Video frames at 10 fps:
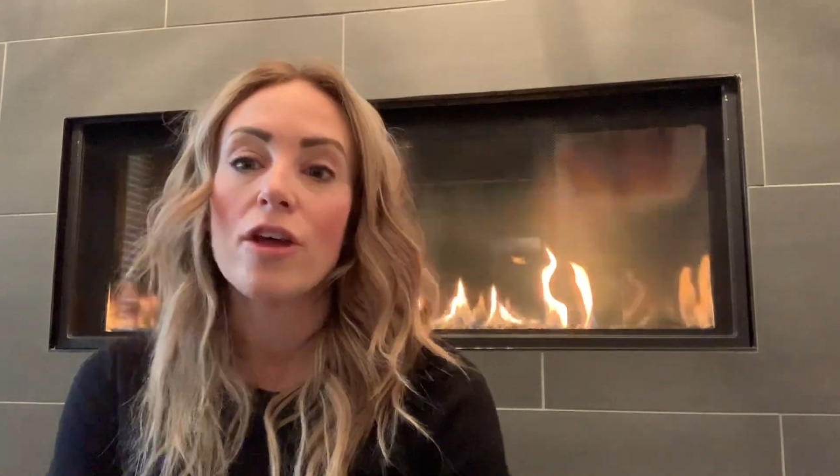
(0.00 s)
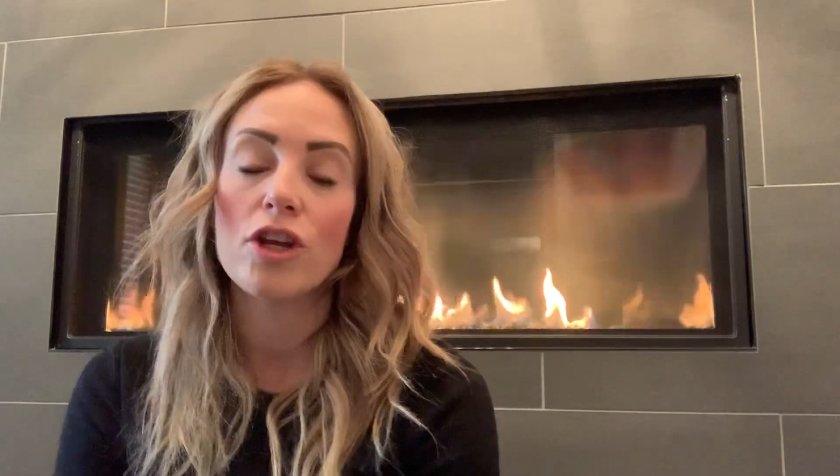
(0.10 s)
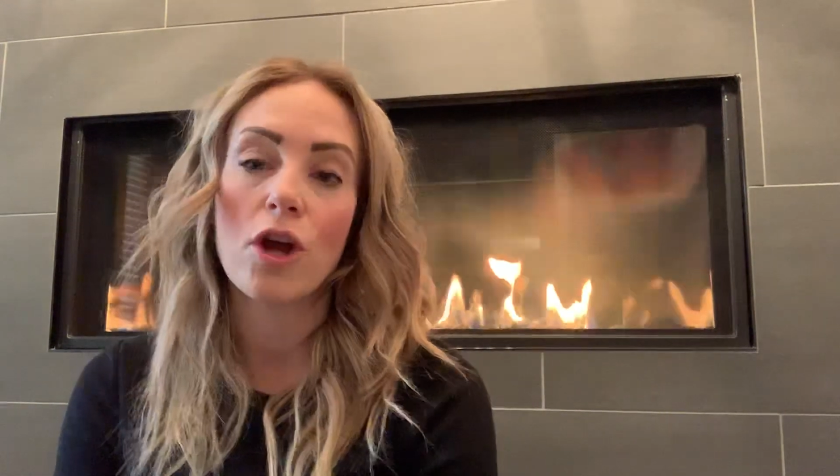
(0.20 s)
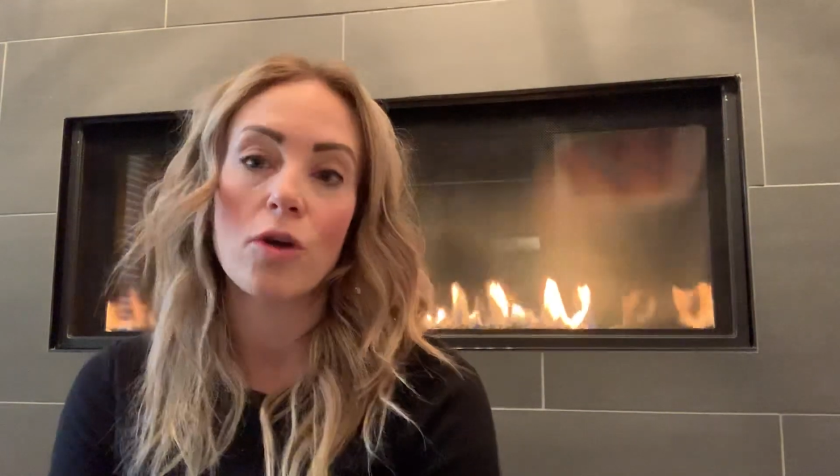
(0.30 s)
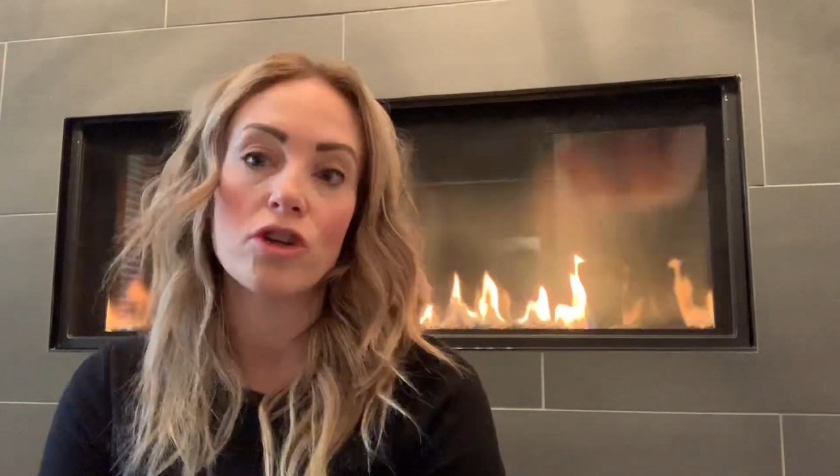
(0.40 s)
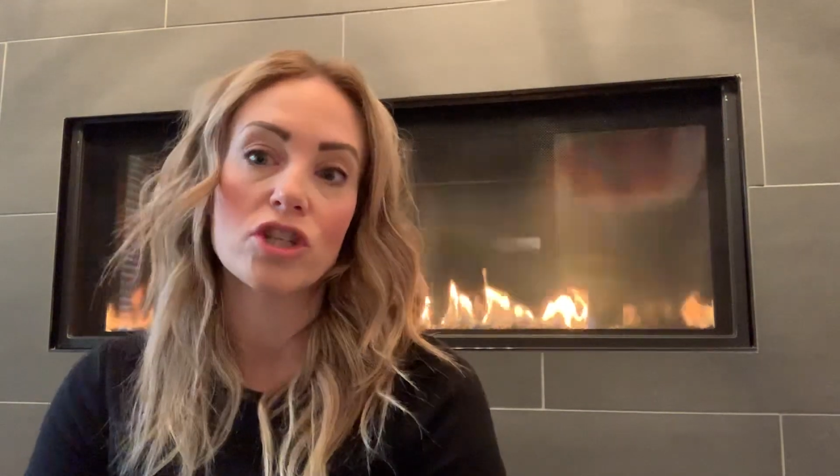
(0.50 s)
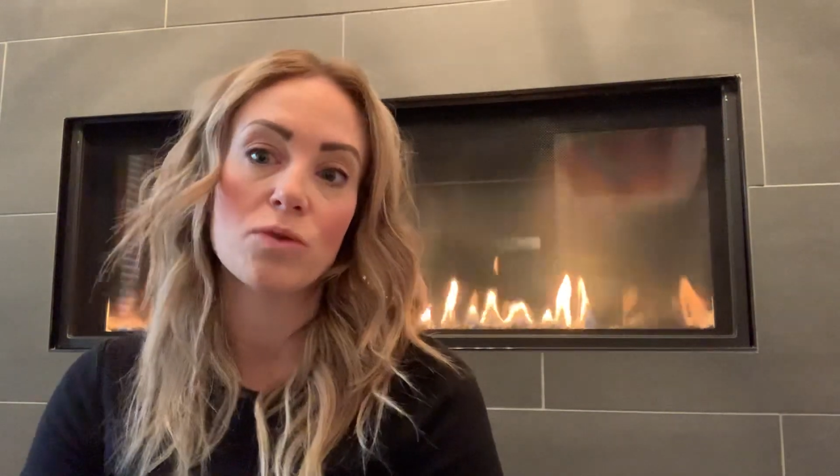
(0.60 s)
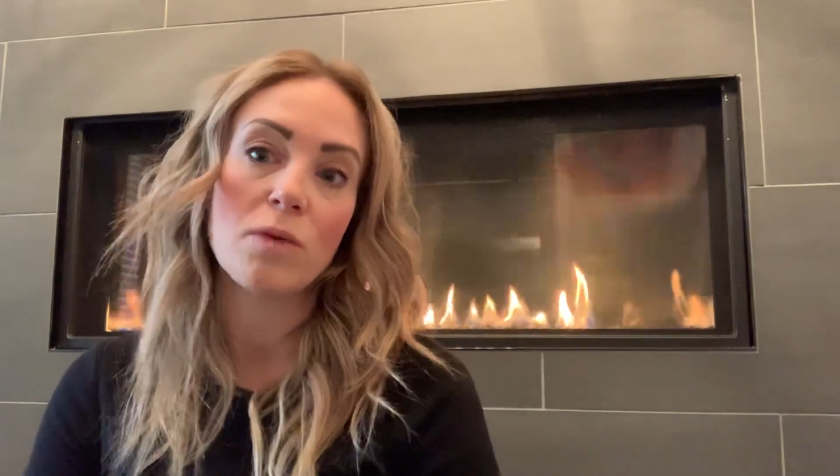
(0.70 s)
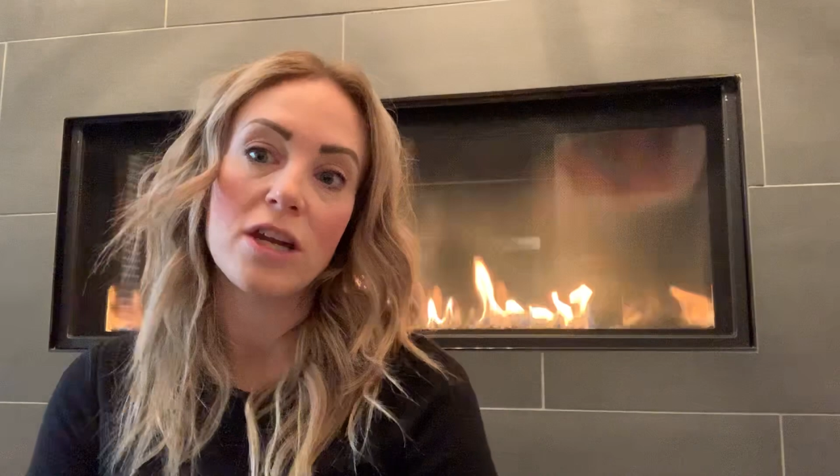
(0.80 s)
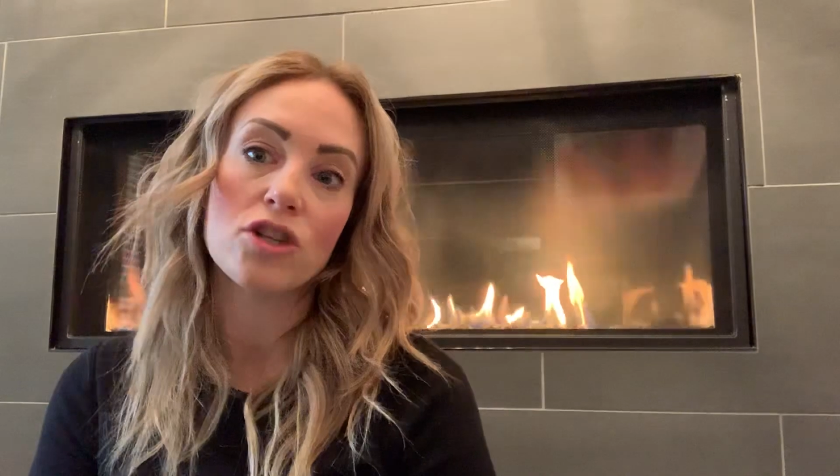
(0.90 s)
You know, you
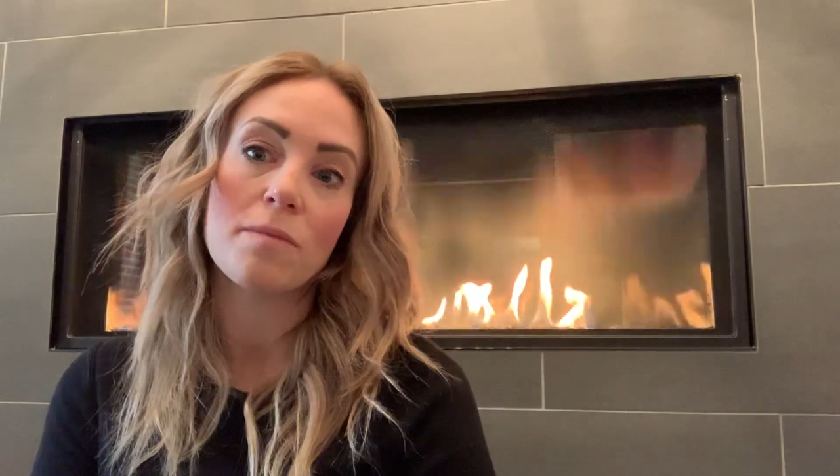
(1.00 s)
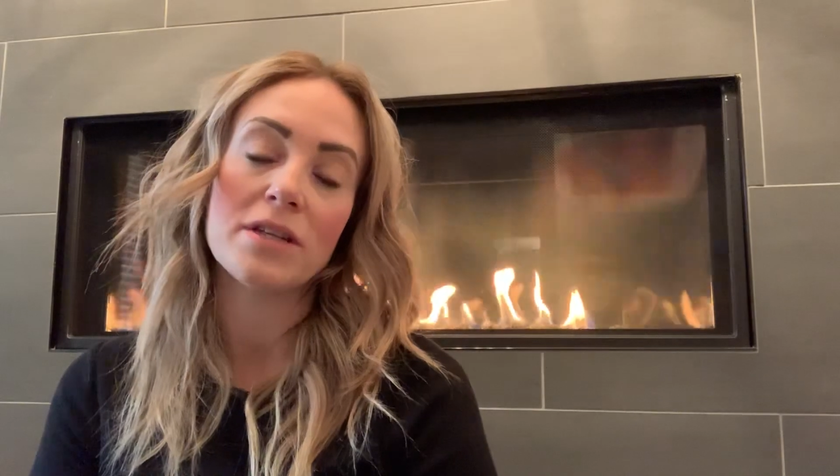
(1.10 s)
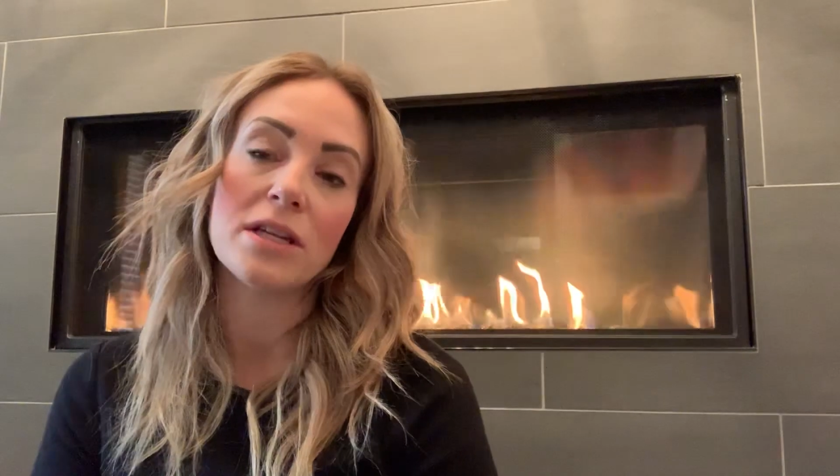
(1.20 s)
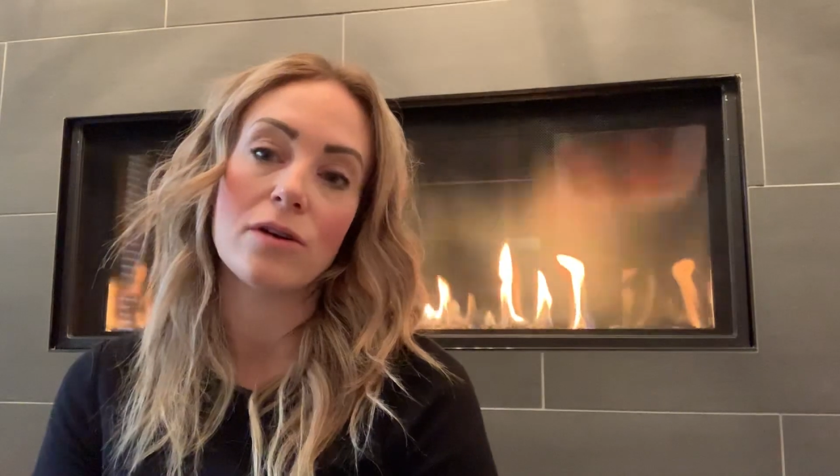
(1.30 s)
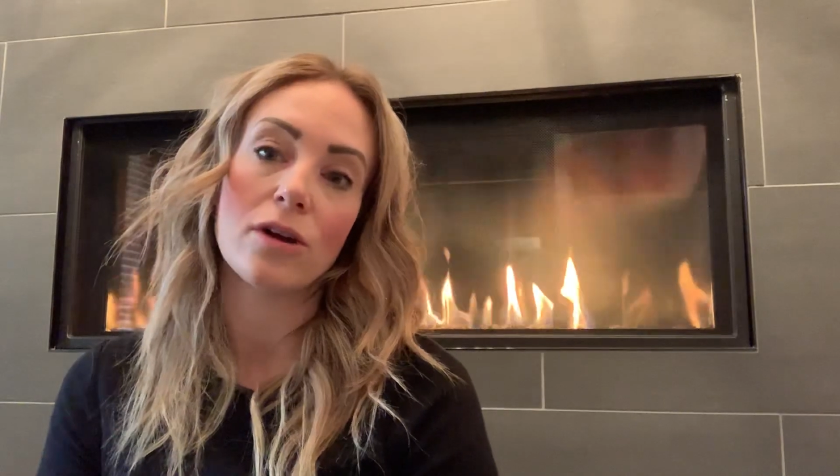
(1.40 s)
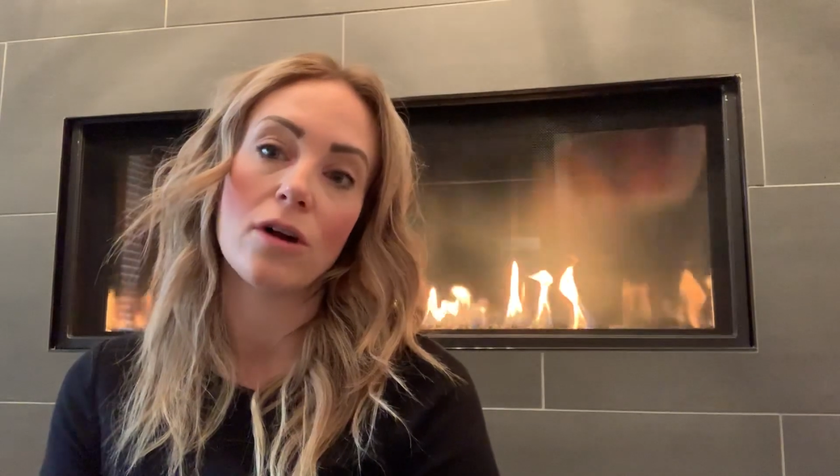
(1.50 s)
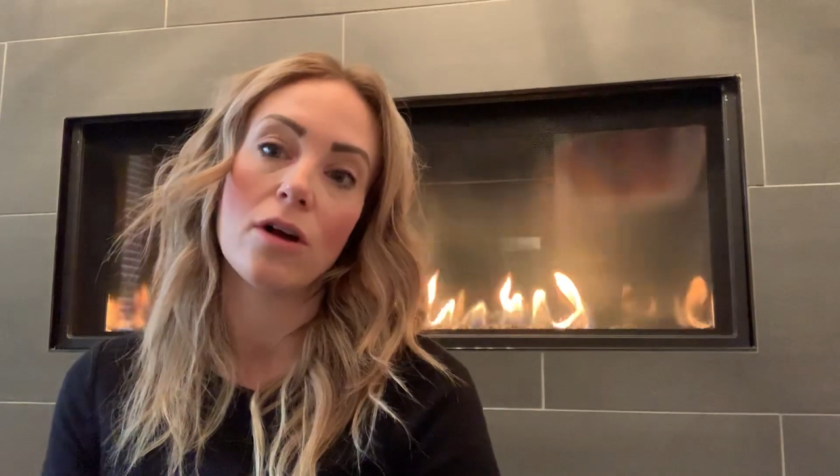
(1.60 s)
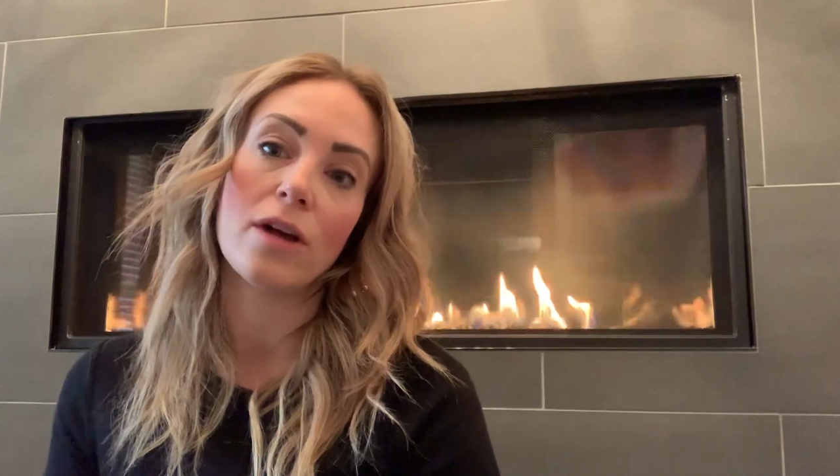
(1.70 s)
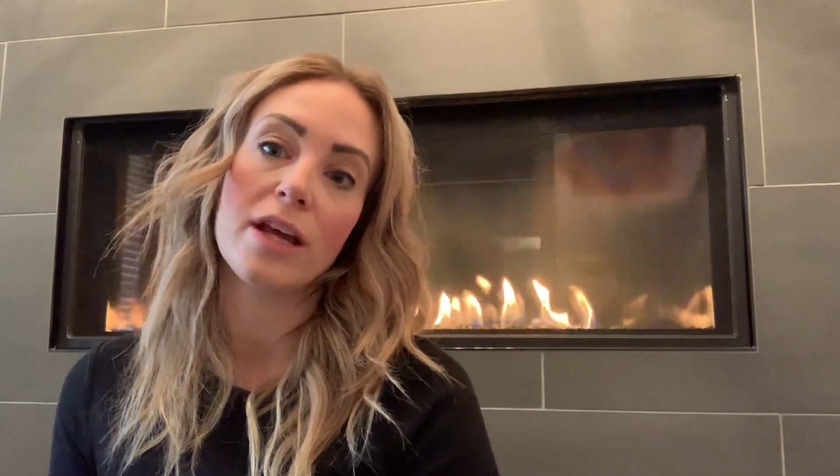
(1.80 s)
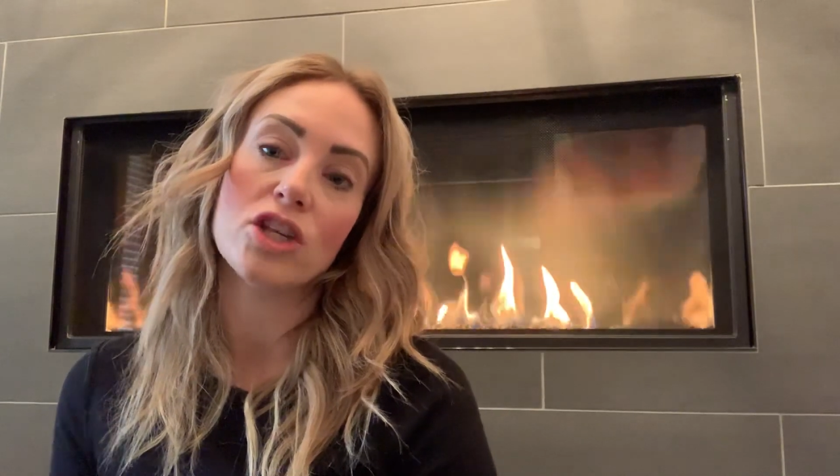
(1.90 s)
just read your
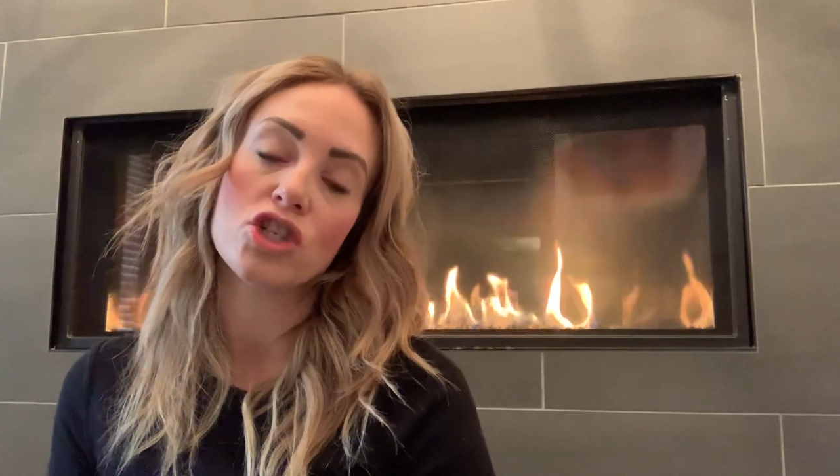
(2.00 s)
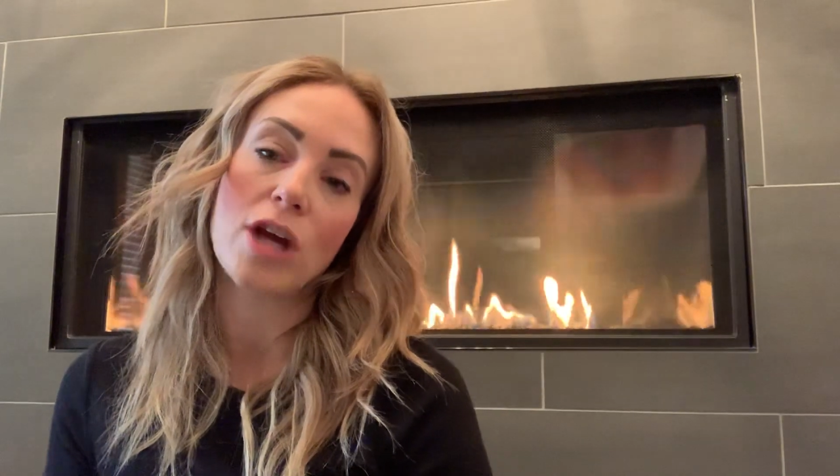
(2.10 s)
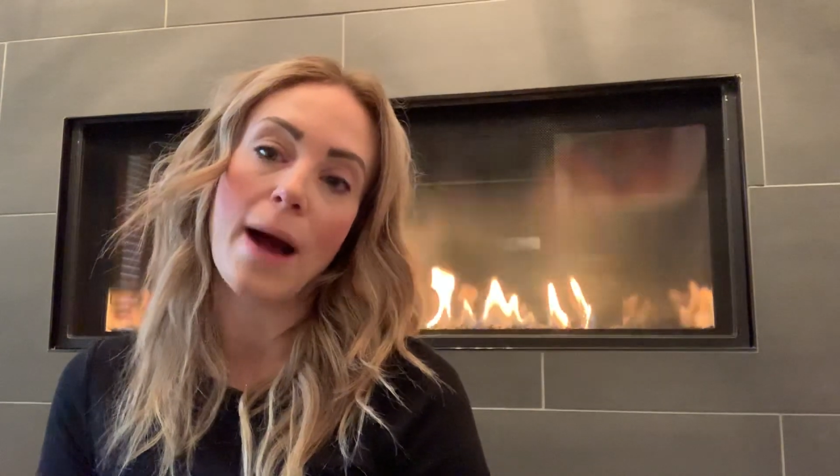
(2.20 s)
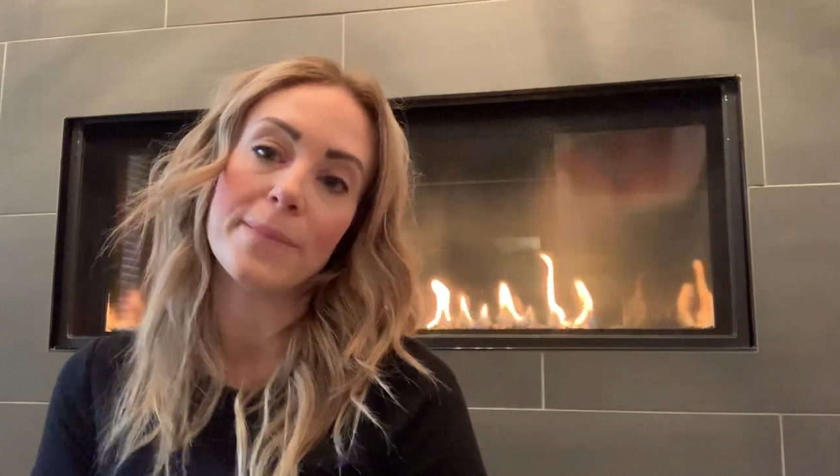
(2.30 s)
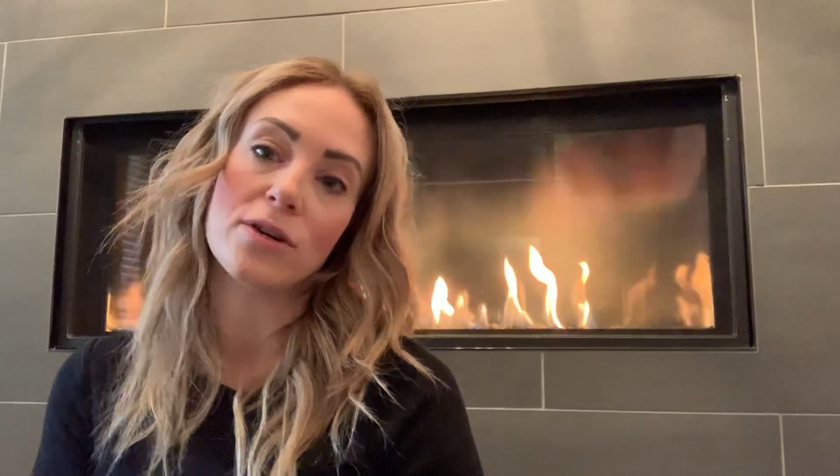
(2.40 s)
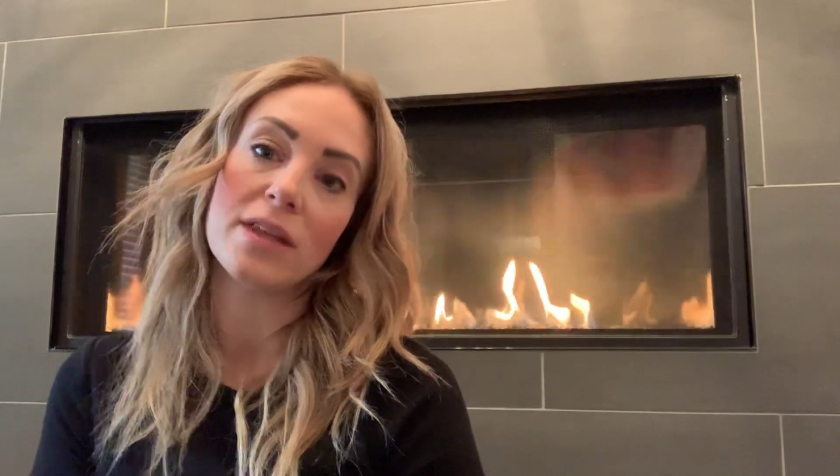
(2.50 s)
material, each chapter.